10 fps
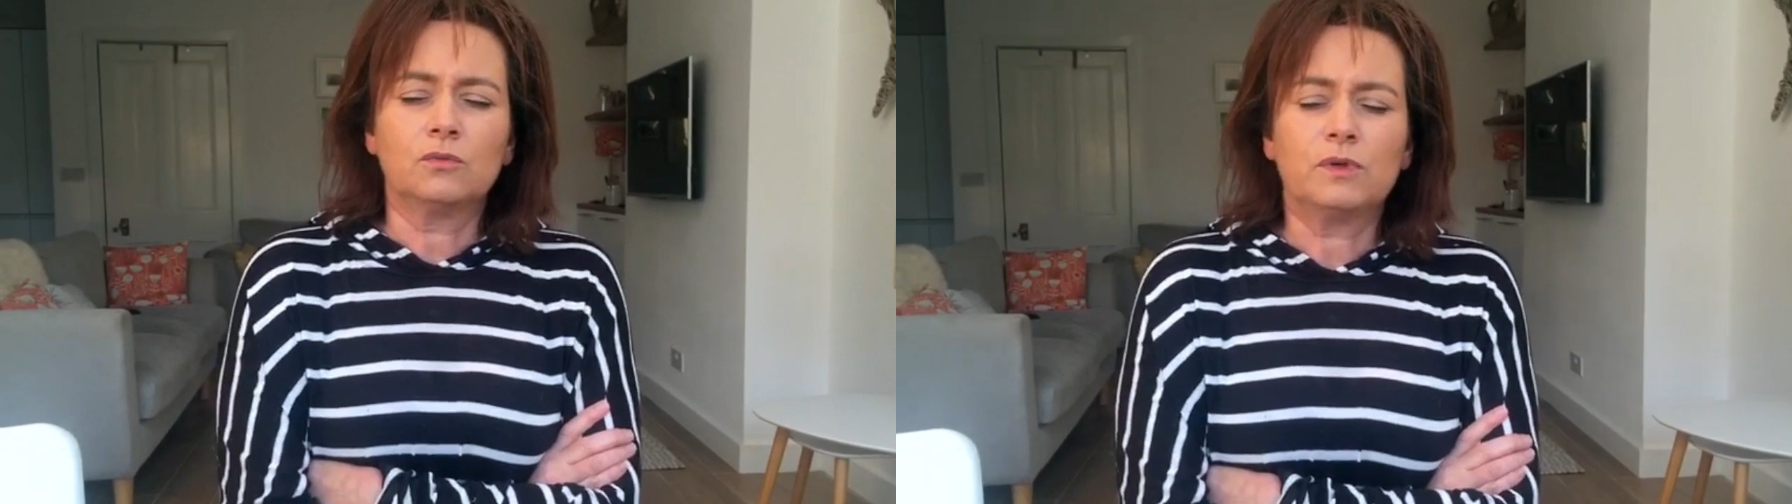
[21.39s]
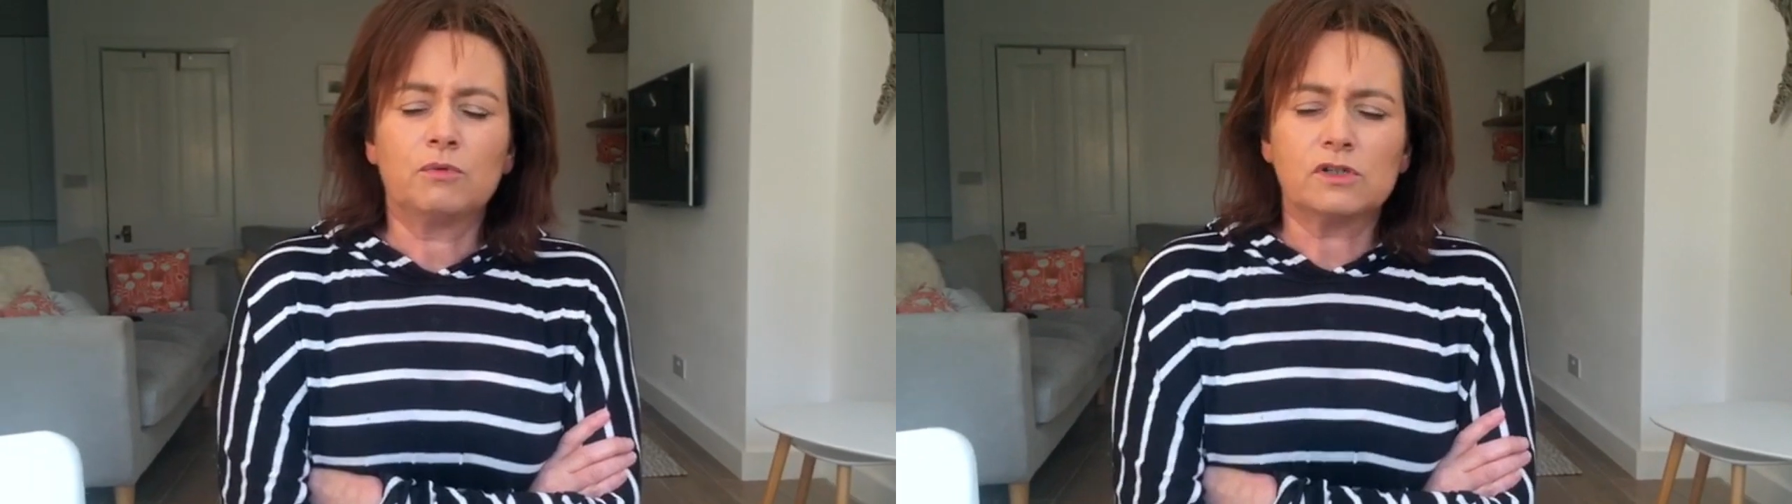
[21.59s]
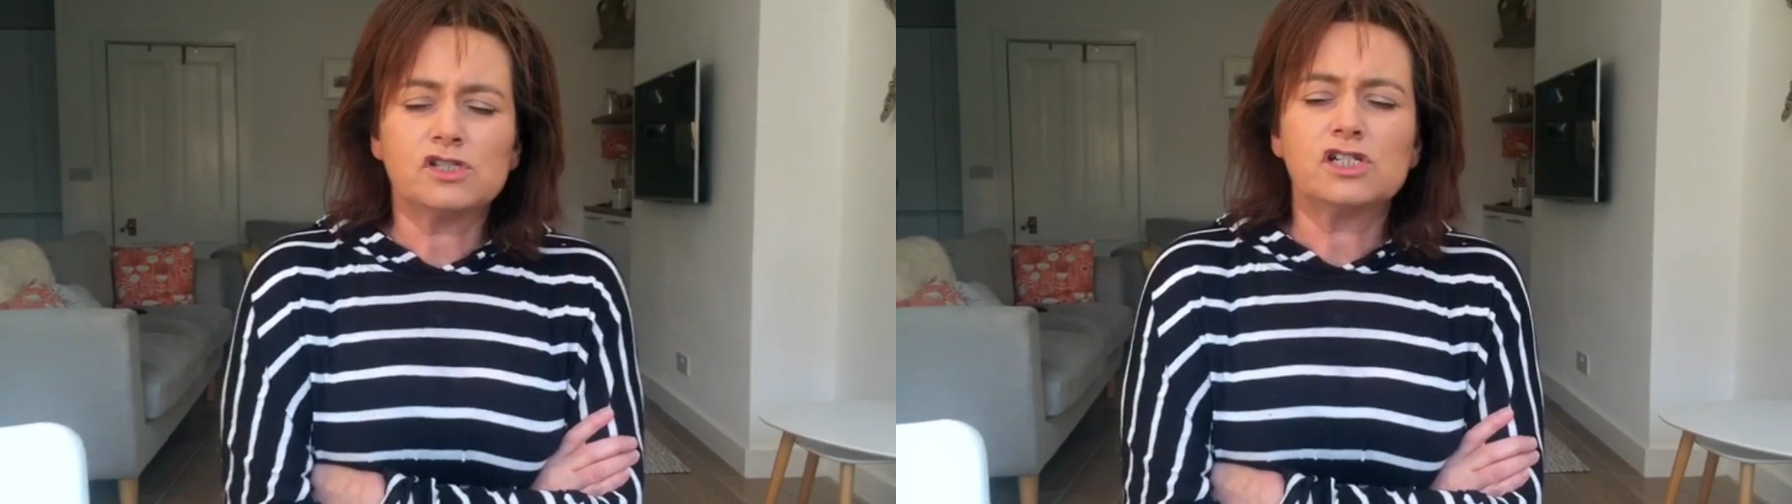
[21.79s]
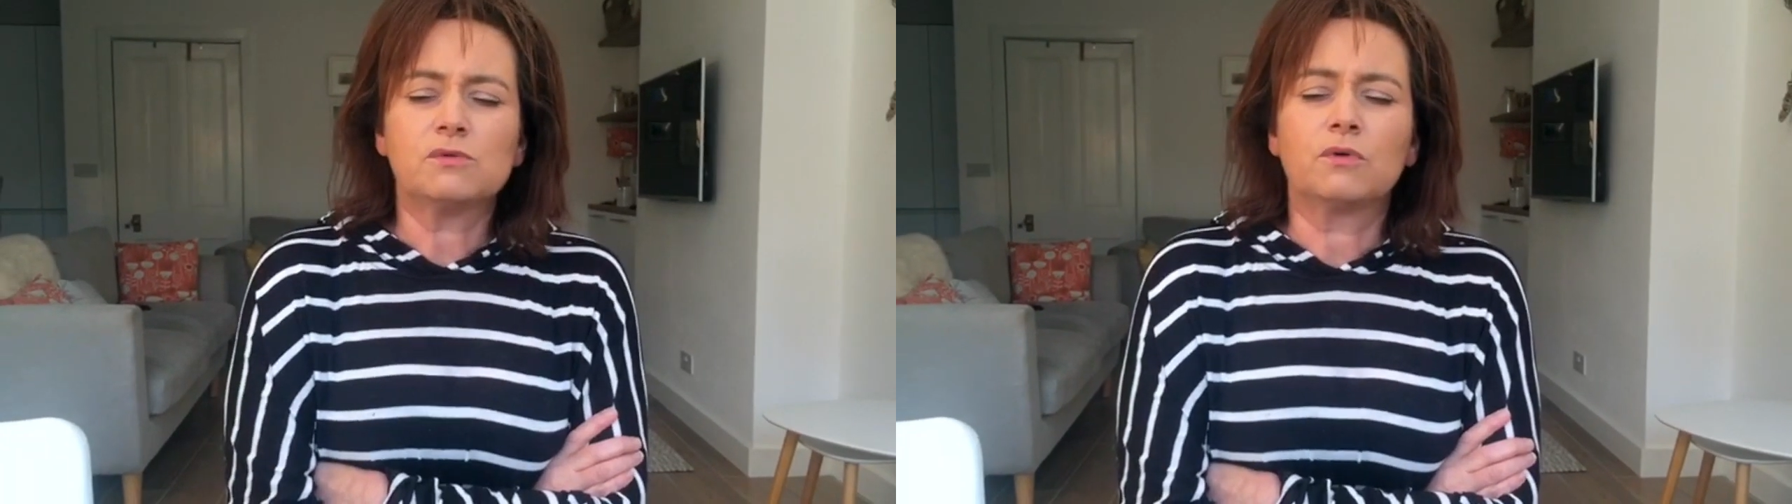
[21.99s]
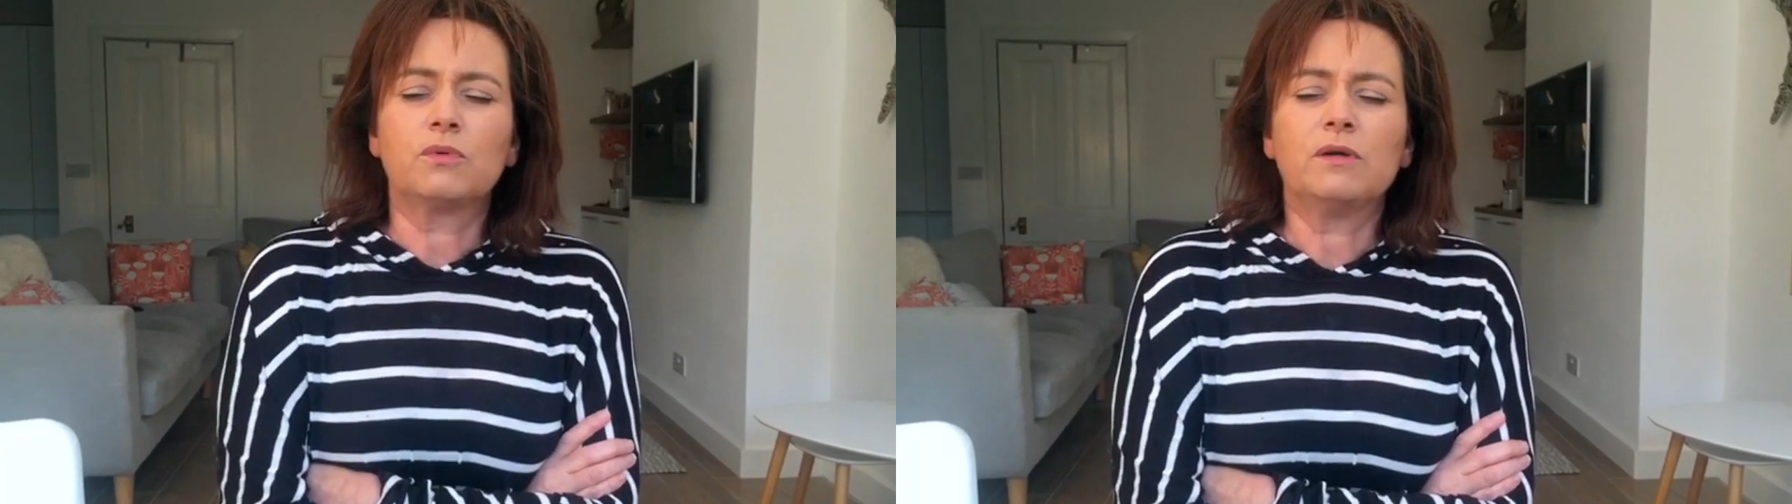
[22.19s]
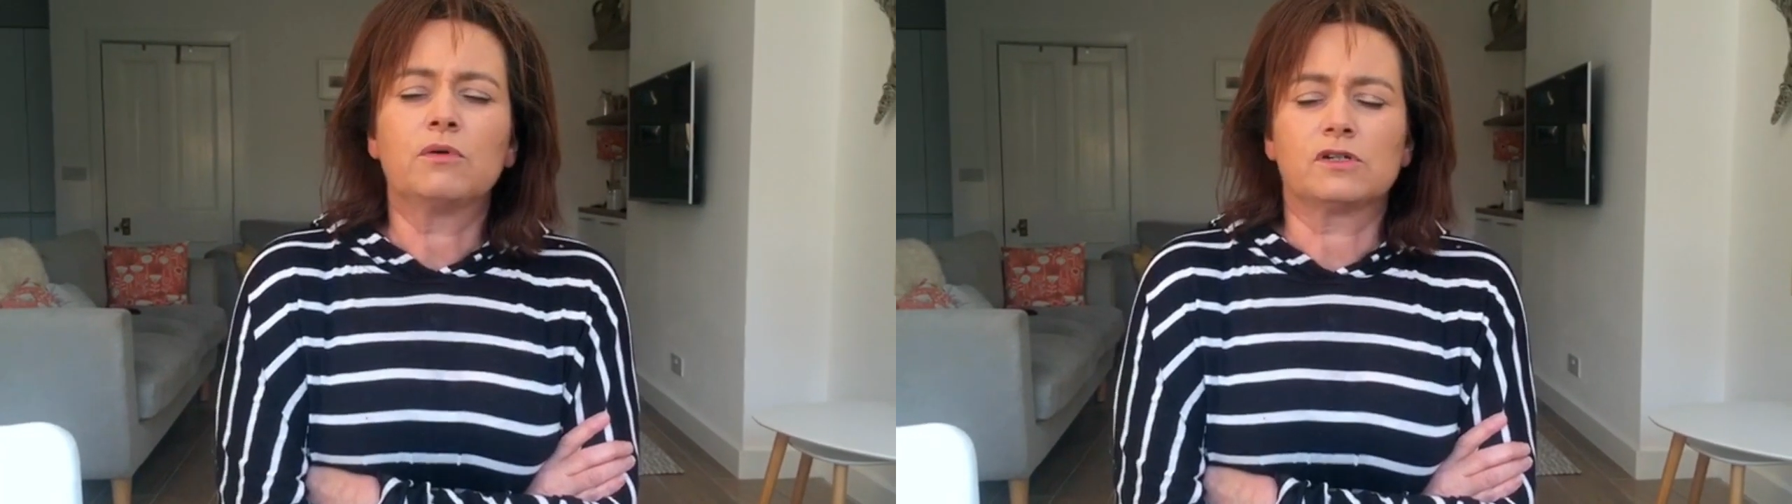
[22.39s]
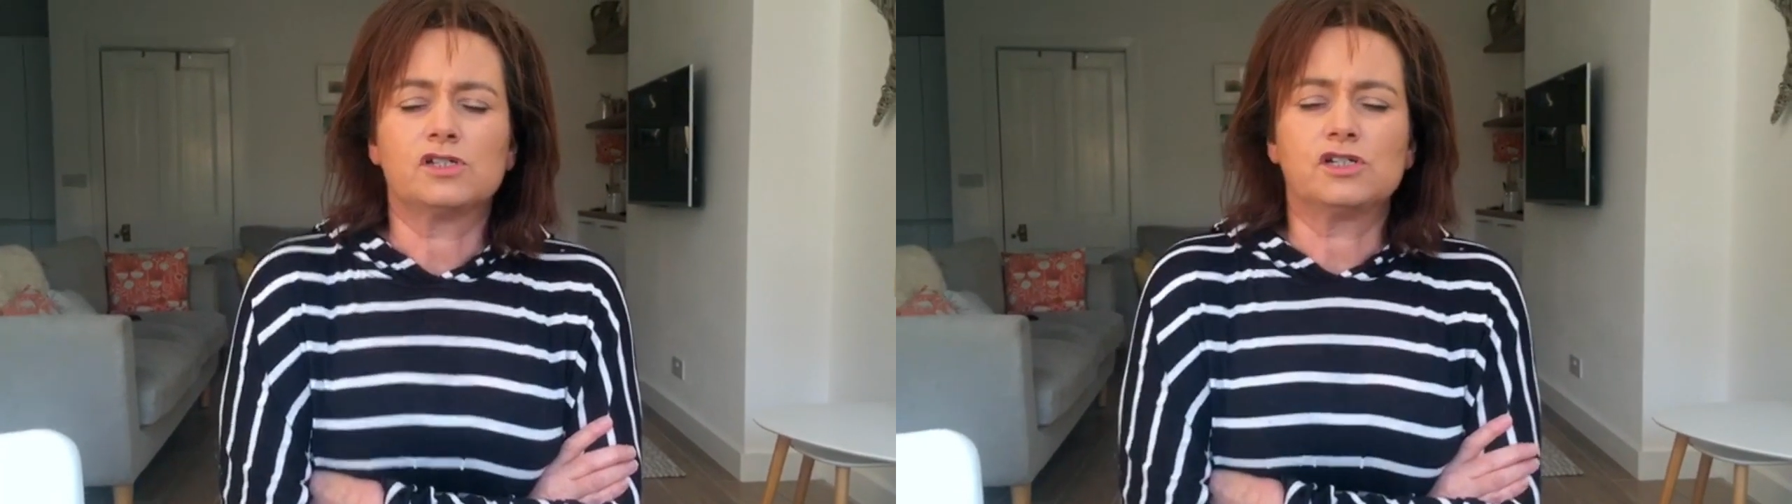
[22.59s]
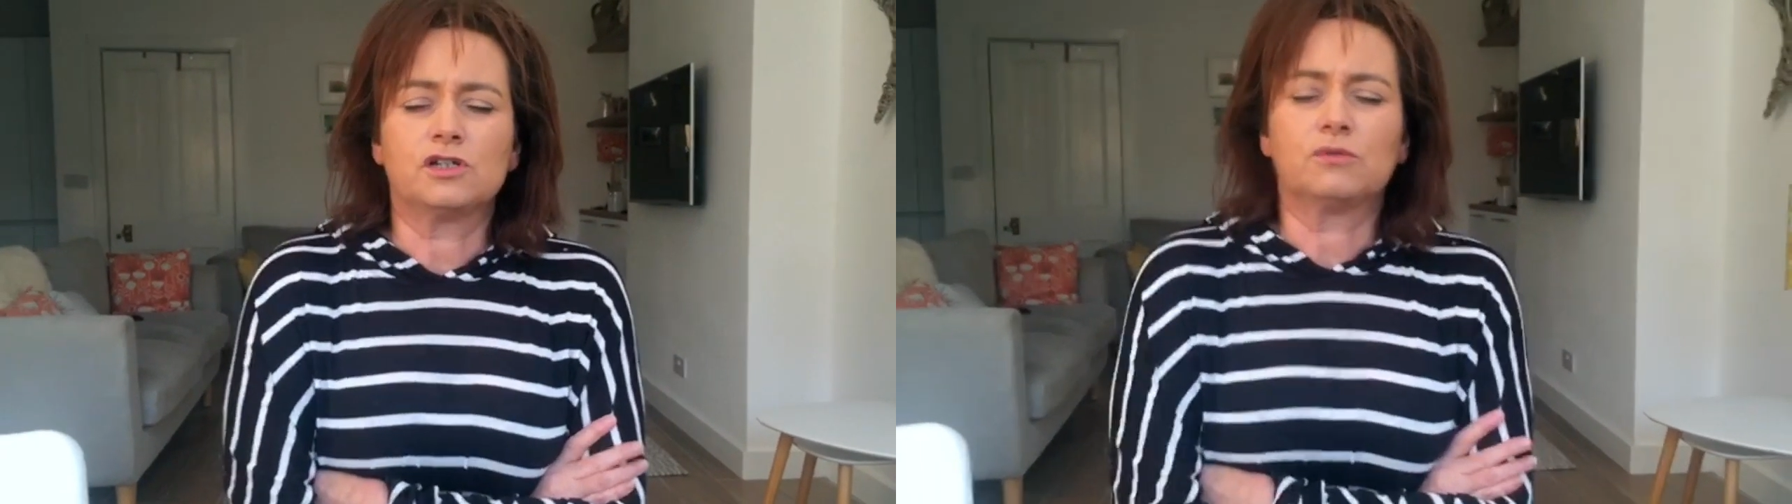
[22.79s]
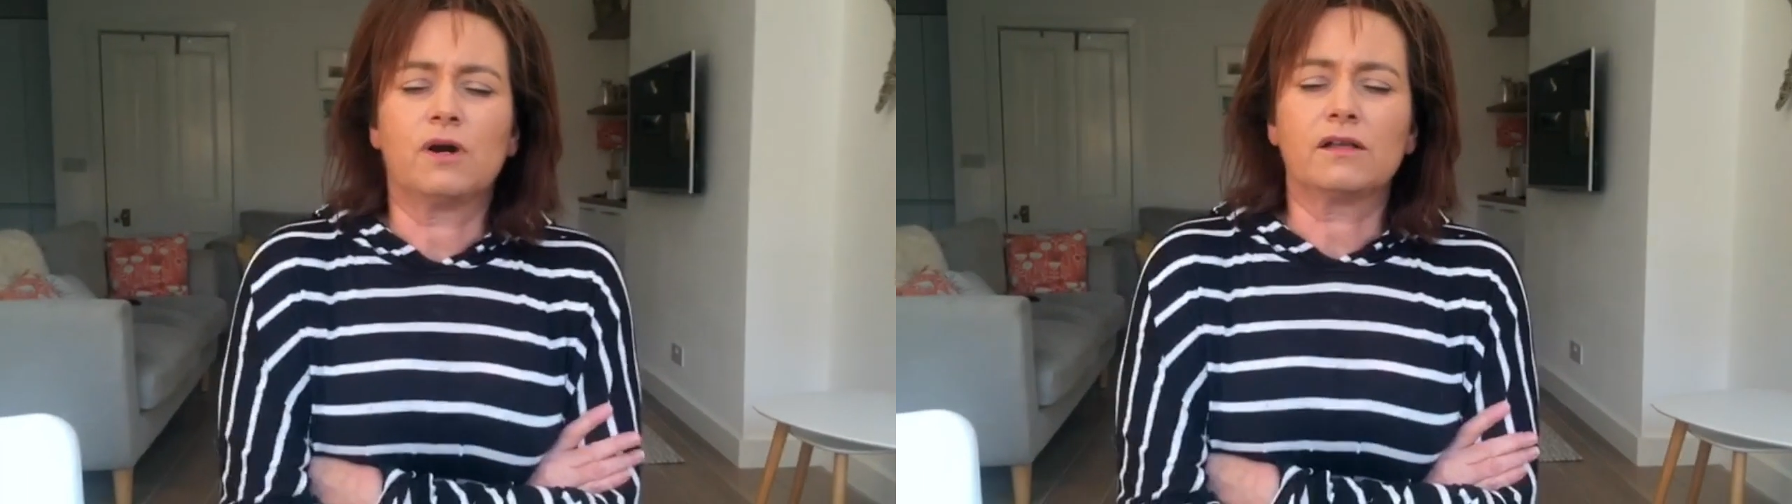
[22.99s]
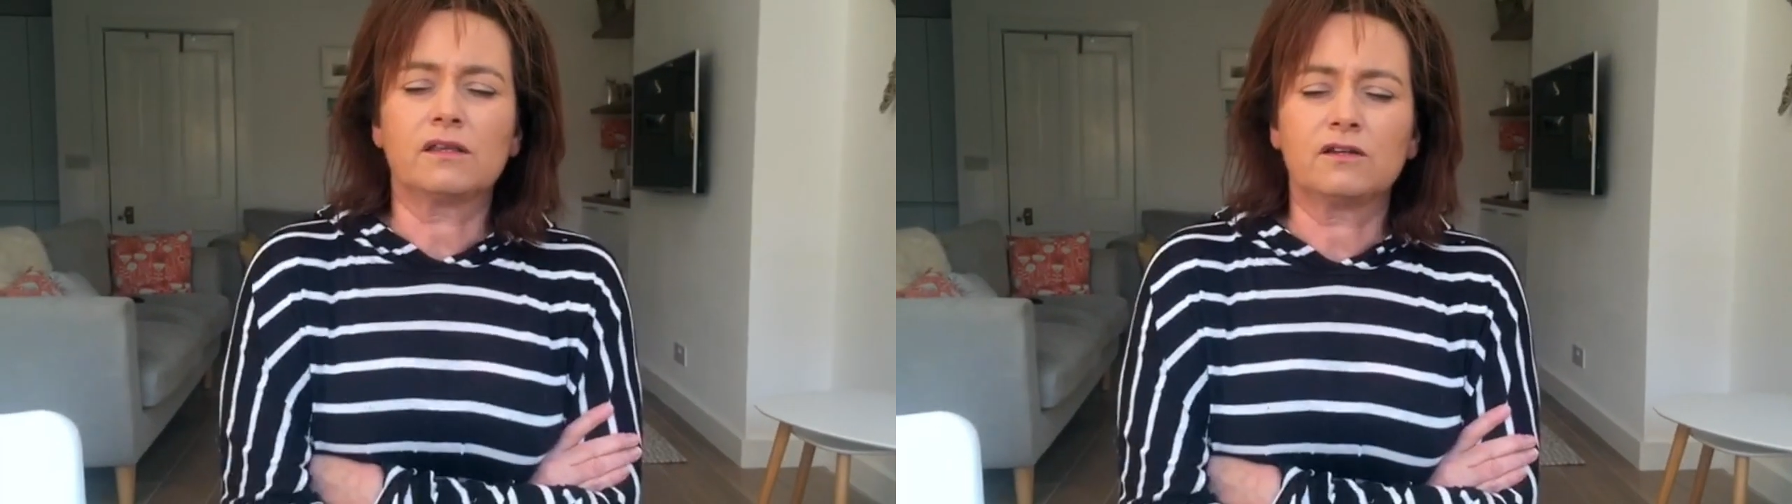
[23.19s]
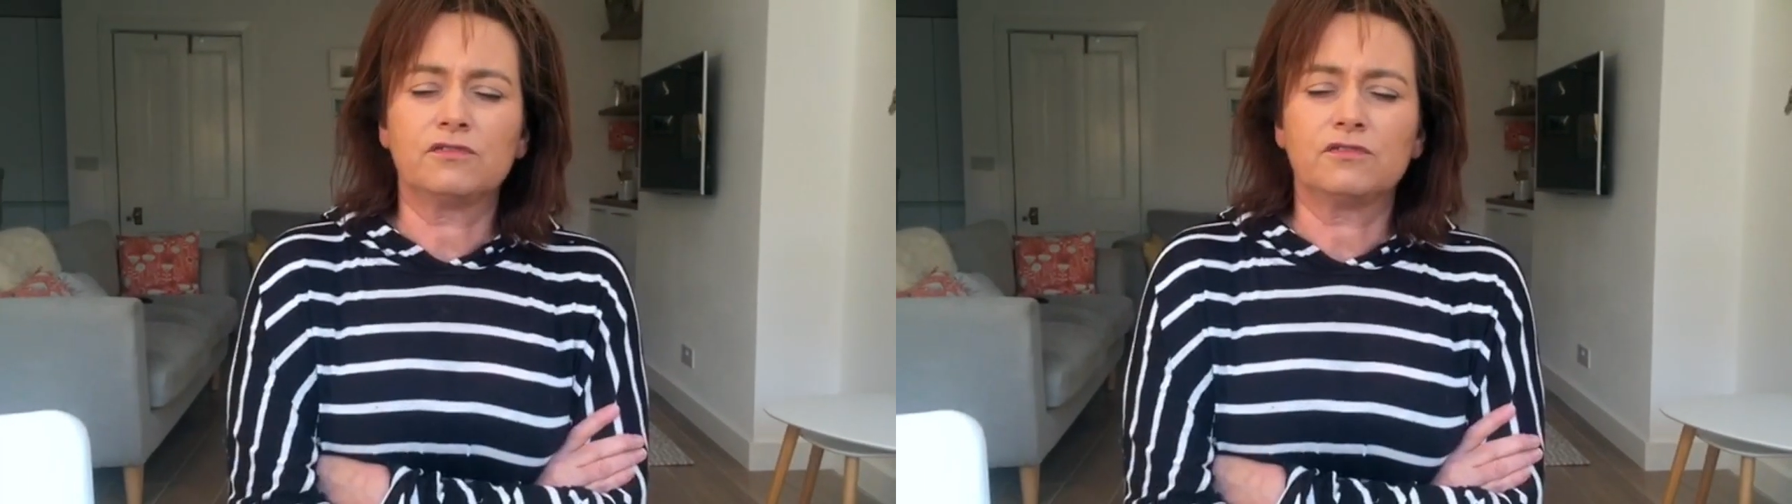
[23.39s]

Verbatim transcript: we want to do what we want to do rather than